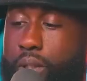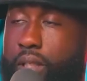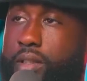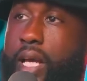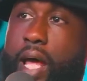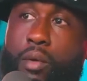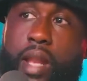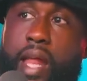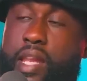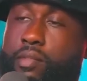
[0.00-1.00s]
Witness. I don't.
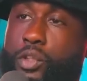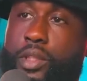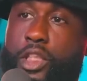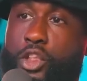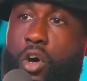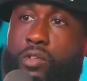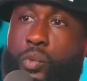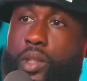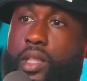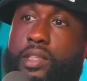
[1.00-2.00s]
I never treat the Jehovah's
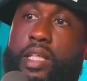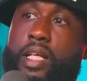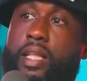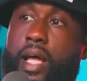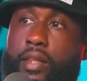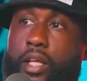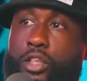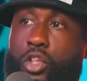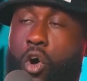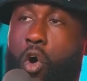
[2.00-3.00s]
Witness like they're
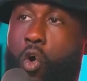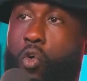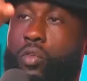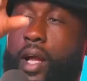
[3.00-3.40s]
Jehovah,